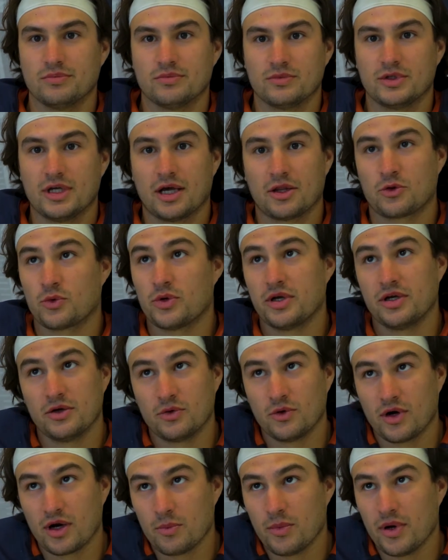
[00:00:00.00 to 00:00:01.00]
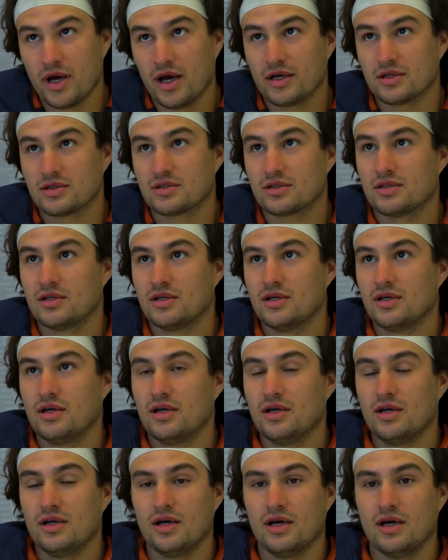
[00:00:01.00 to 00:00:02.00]
We got three good running backs,
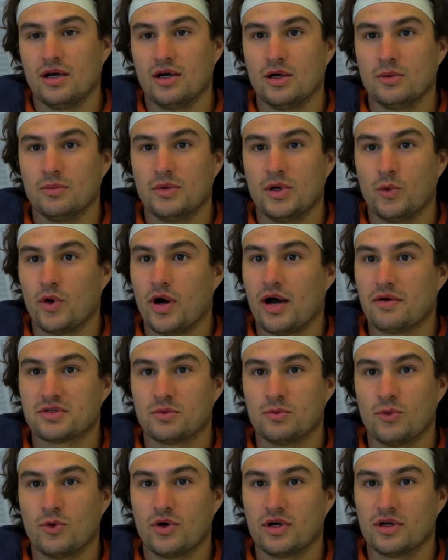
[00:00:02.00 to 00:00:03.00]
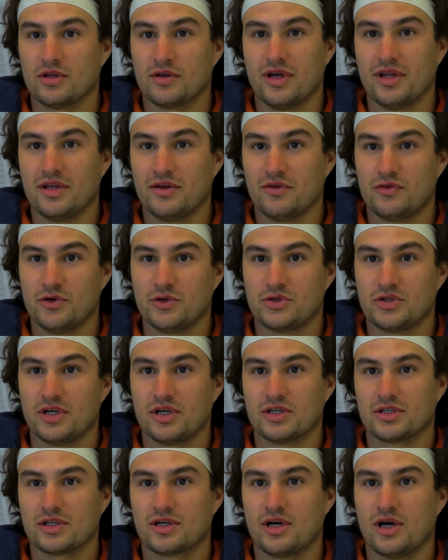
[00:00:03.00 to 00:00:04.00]
and we'll have some more in the future
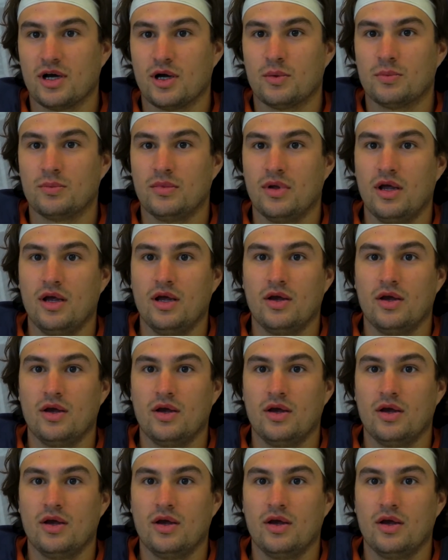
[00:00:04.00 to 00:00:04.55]
years to come.